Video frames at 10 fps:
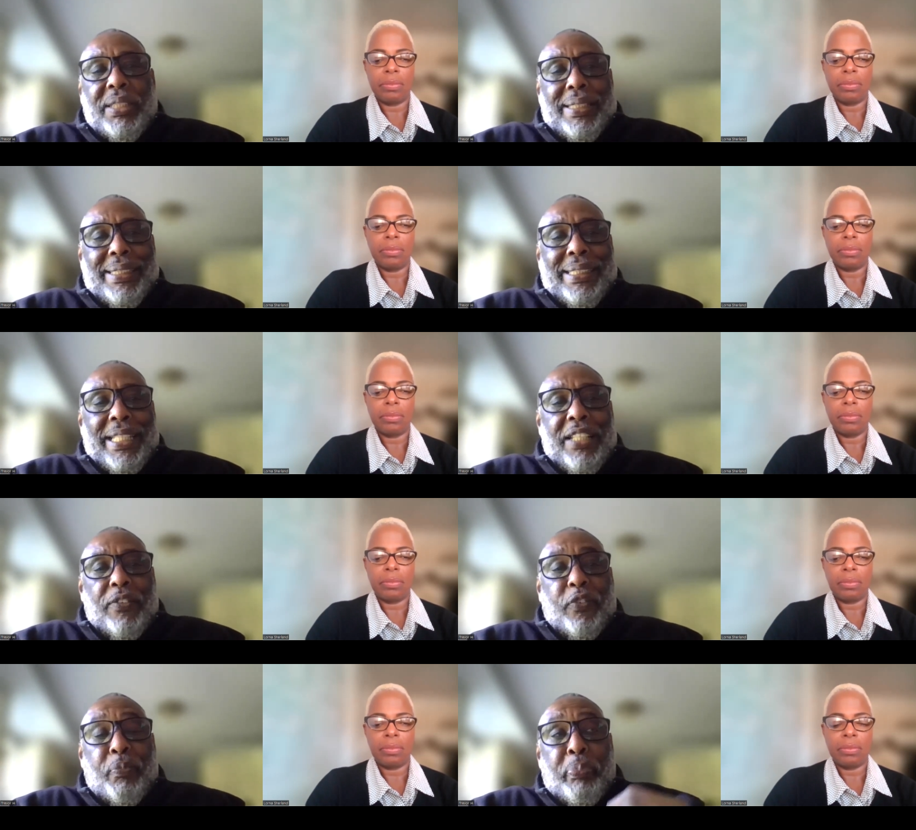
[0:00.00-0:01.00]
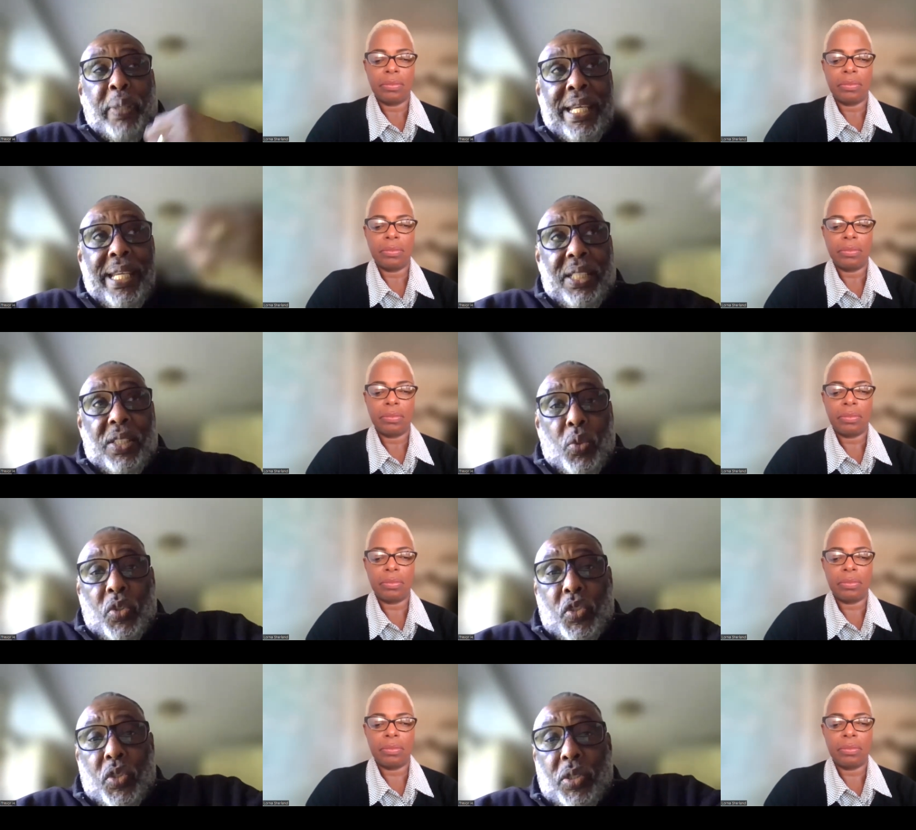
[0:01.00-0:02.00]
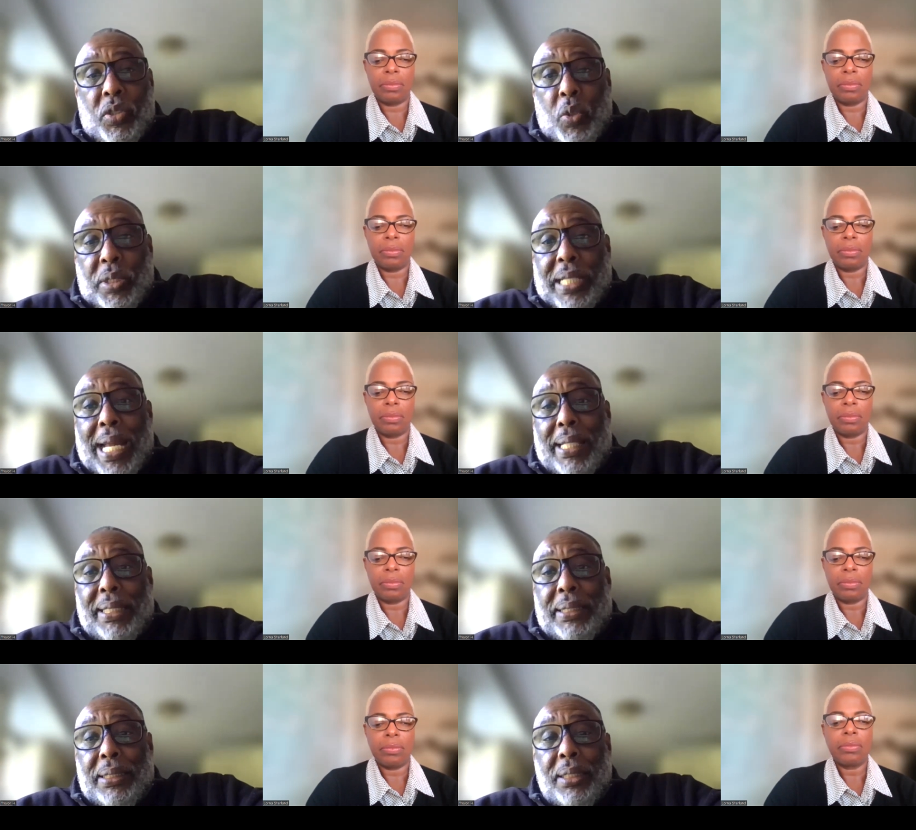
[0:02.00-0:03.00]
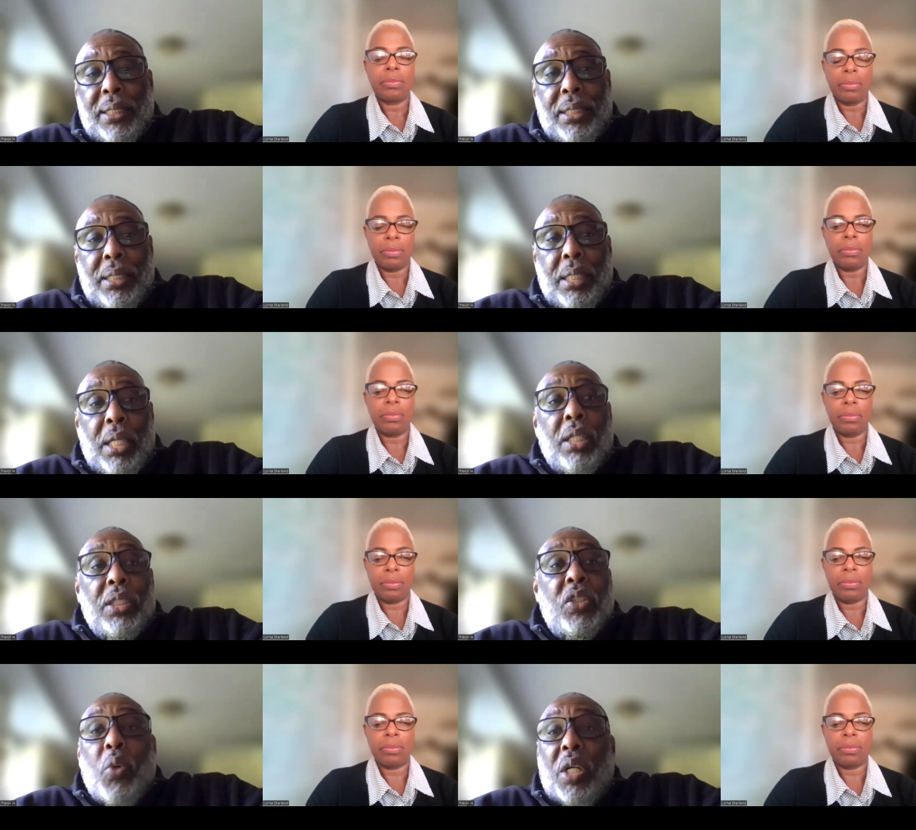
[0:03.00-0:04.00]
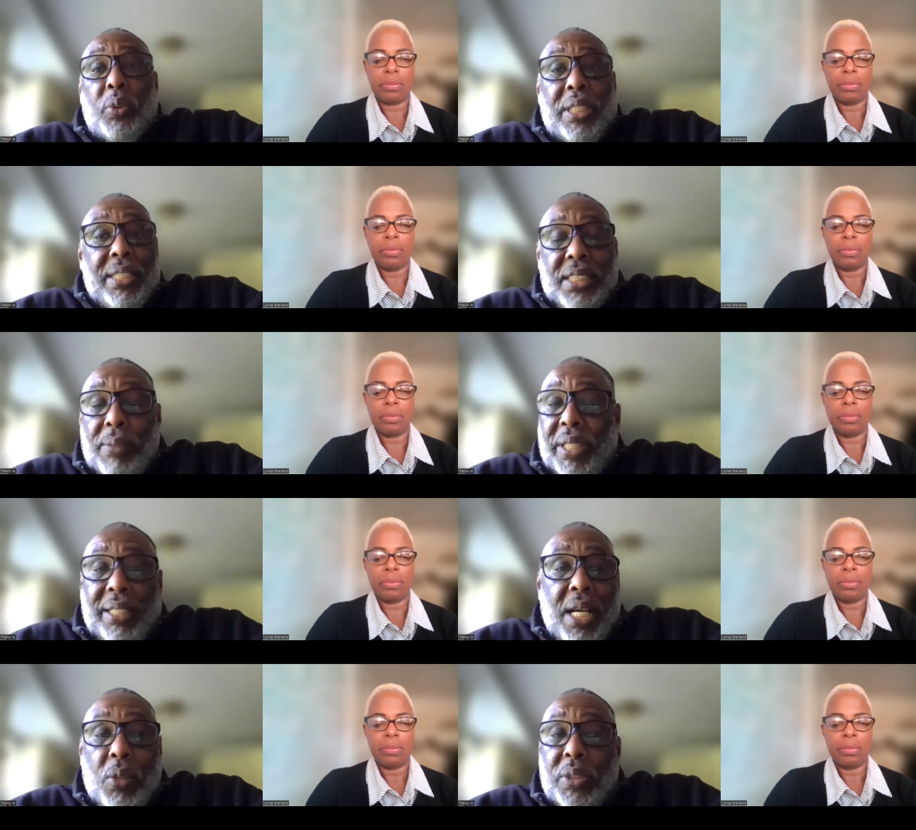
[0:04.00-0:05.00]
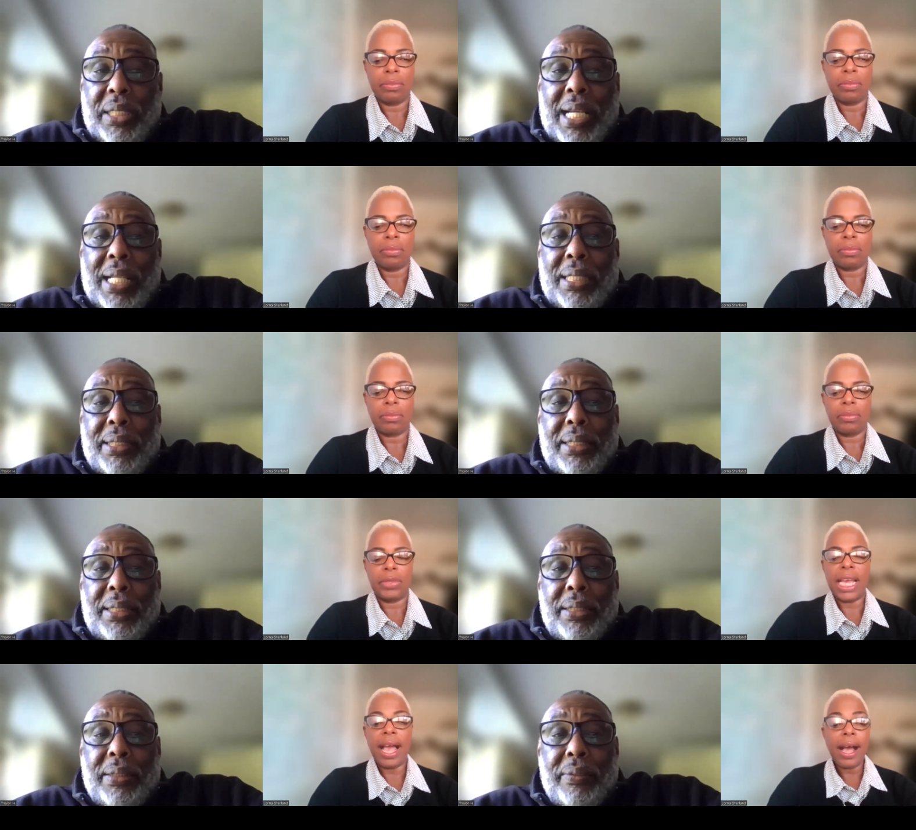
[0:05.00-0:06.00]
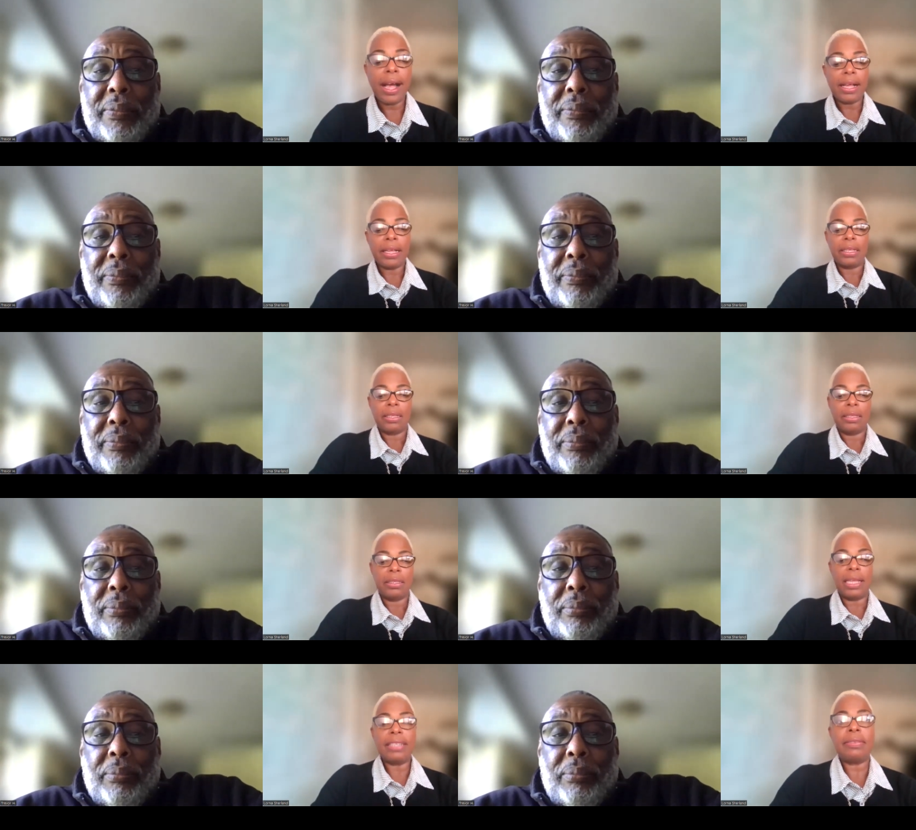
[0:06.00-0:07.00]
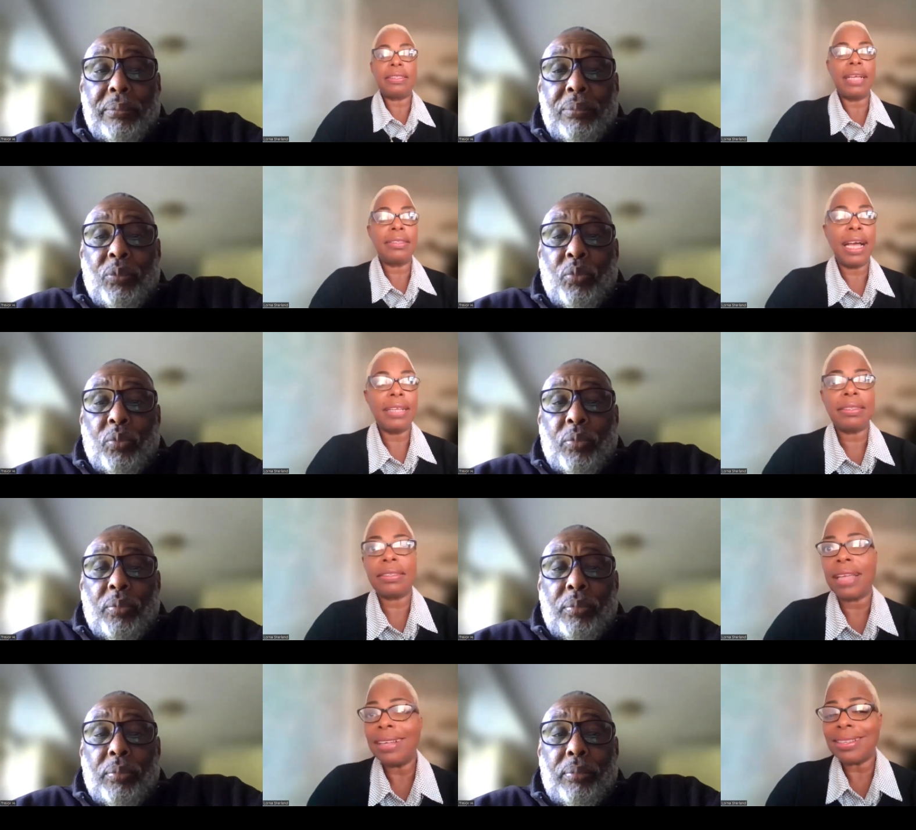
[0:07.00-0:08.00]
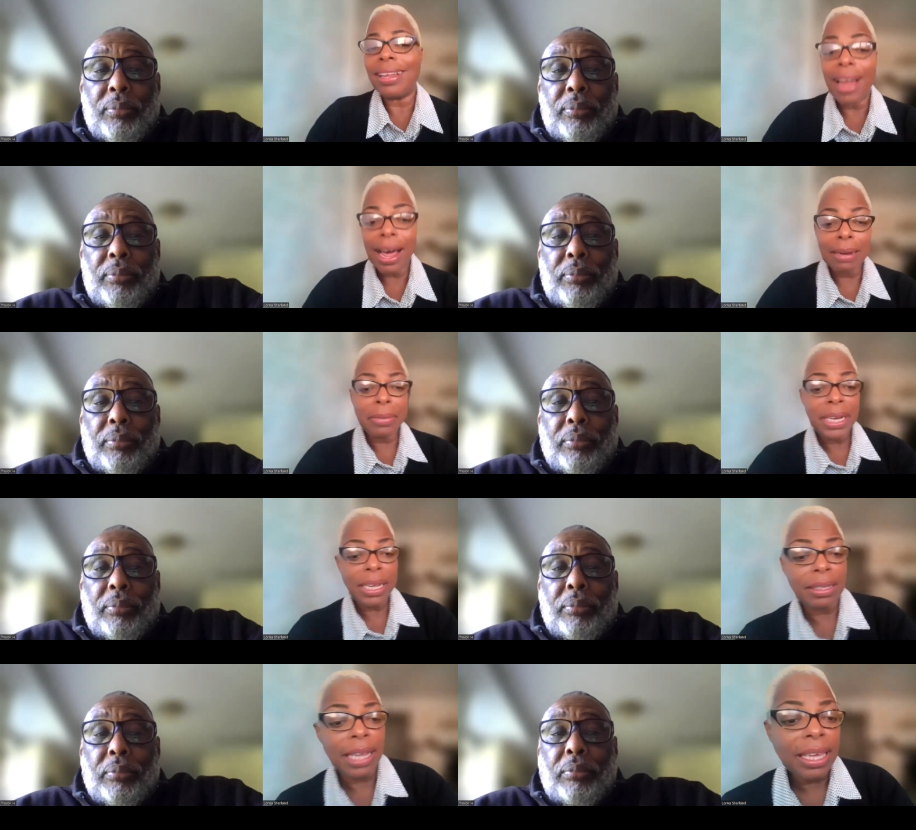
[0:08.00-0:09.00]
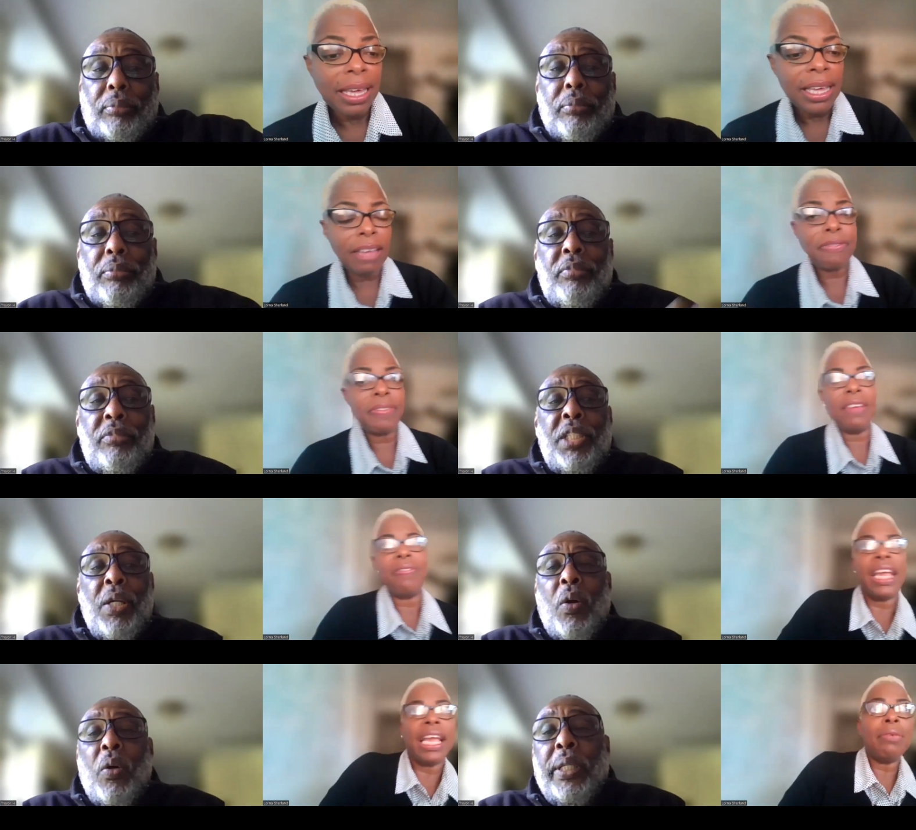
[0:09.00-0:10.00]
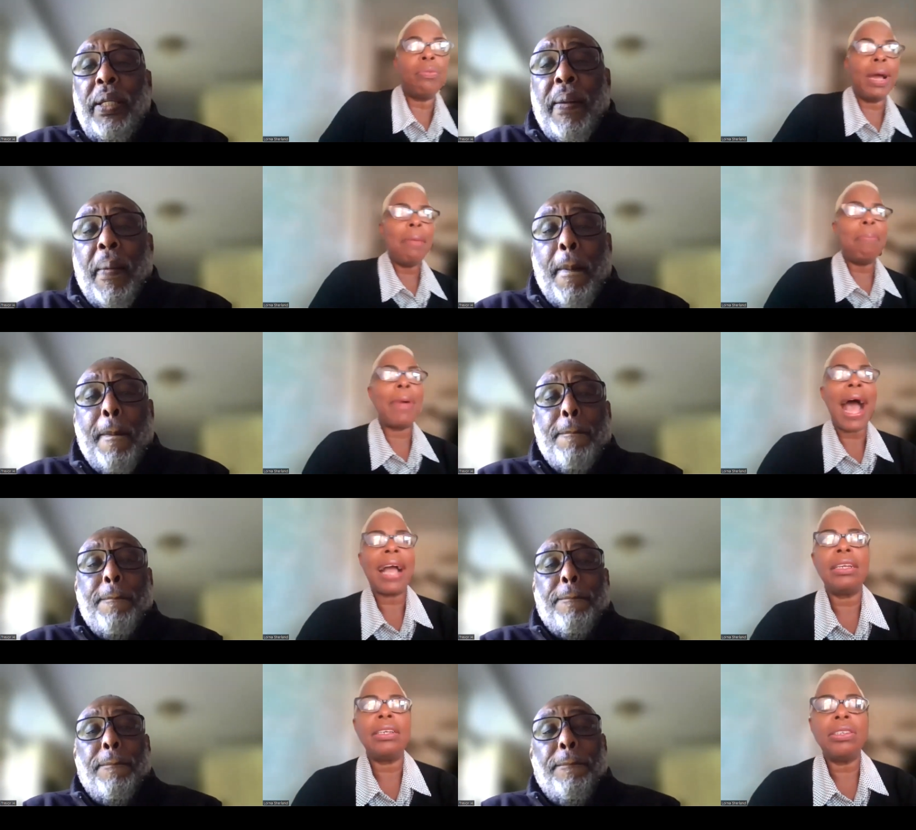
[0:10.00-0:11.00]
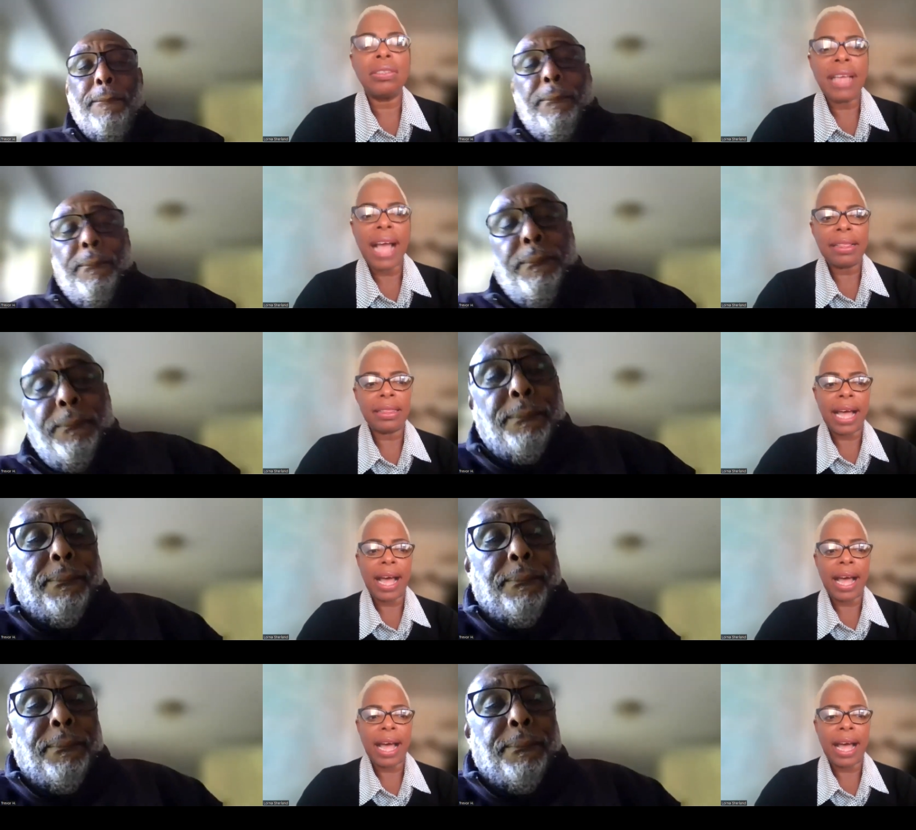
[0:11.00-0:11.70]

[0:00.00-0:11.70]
Speaker 1: to save paying those those guys mm-hmm. 200 and something thousand dollars.
Speaker 2: Yeah. That's that that's that's a lot of money. Like if if okay. they went back and looked at